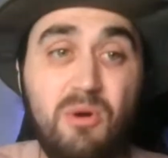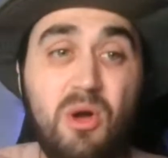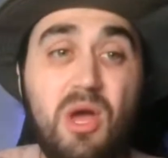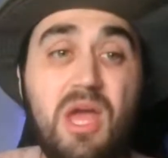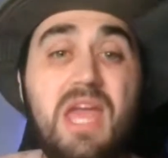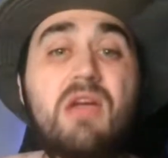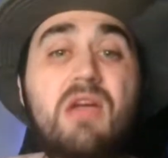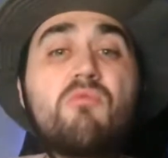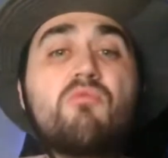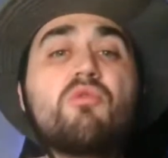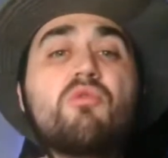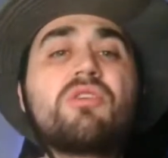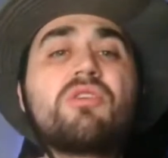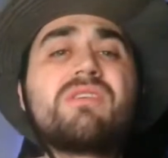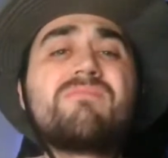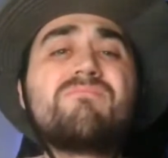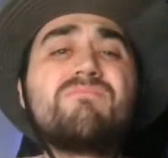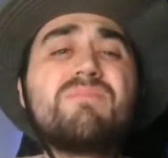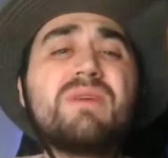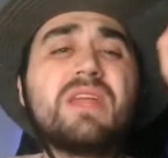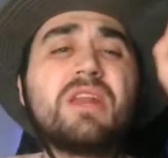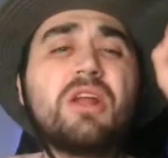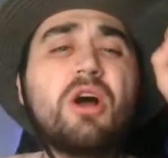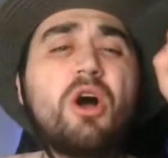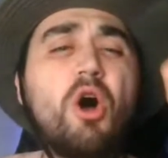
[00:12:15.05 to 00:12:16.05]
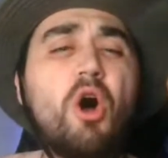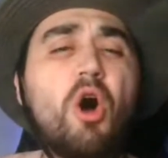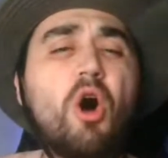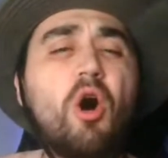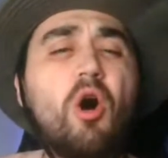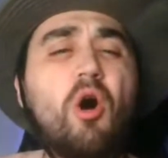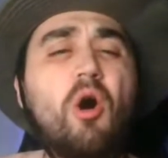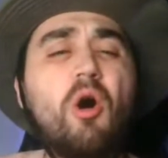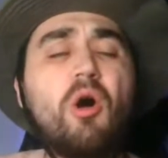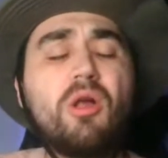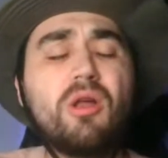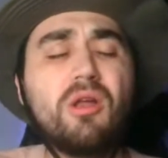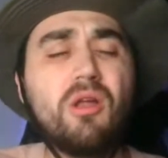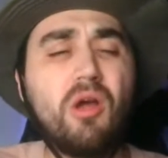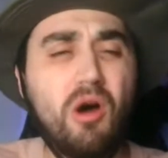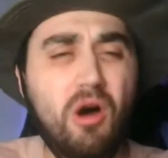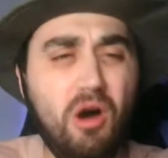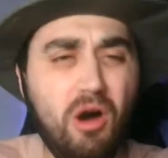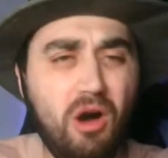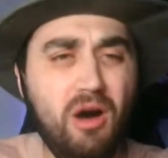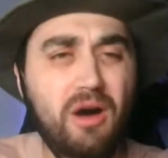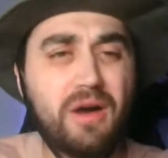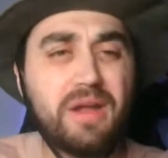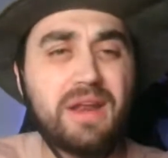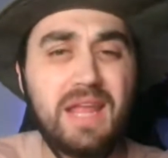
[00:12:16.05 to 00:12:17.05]
it would have been all
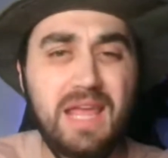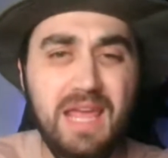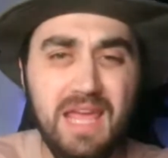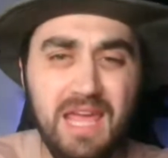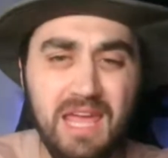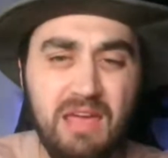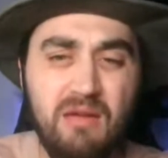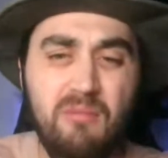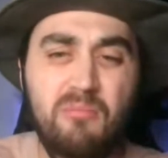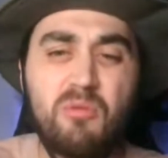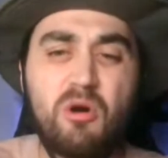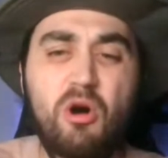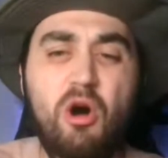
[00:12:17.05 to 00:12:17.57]
on him.